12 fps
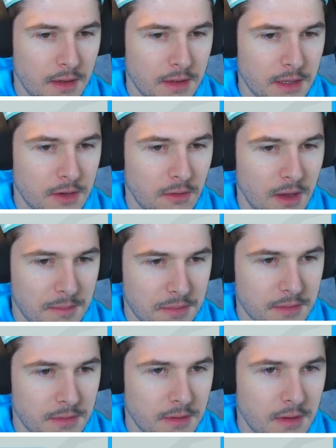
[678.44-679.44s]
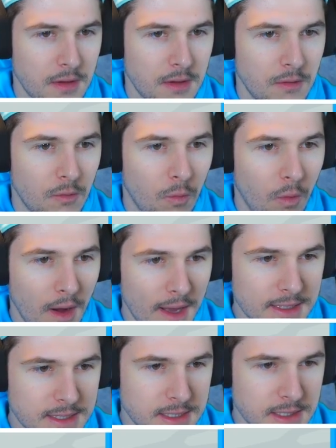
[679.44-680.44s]
Equip.
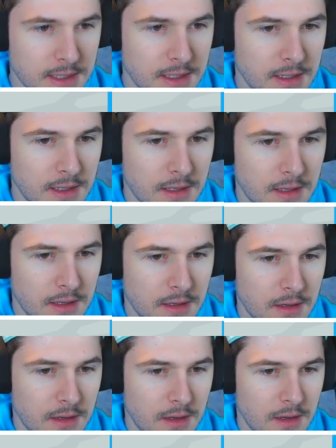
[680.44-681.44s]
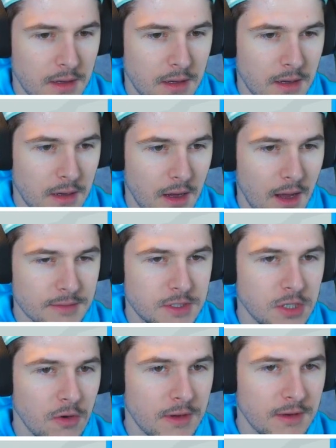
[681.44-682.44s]
What? I'm
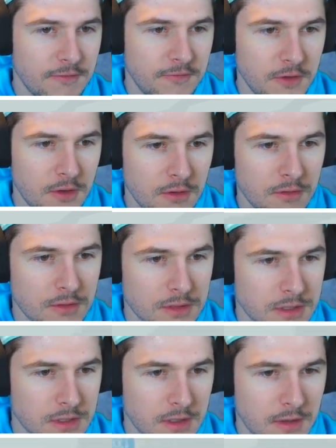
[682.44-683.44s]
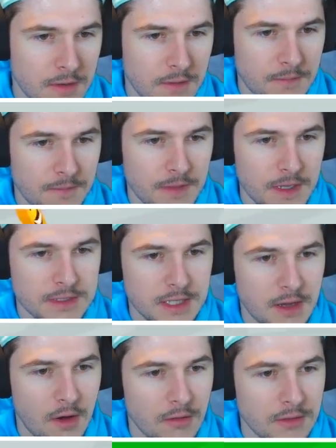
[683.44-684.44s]
so confused. It's
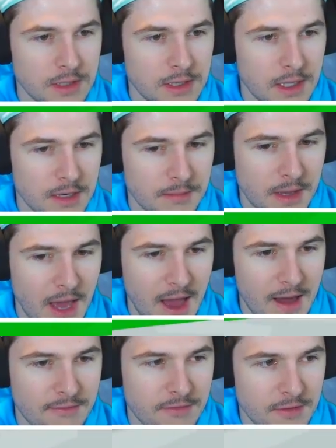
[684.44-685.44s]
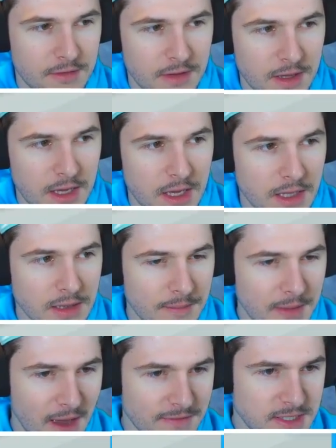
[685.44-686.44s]
like only letting me have, it let
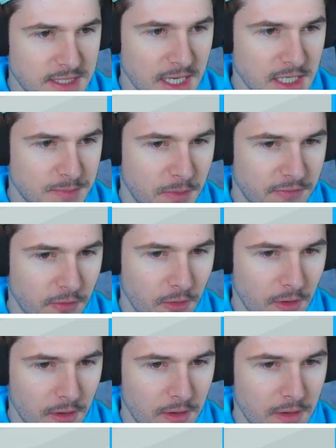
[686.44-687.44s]
me have six before.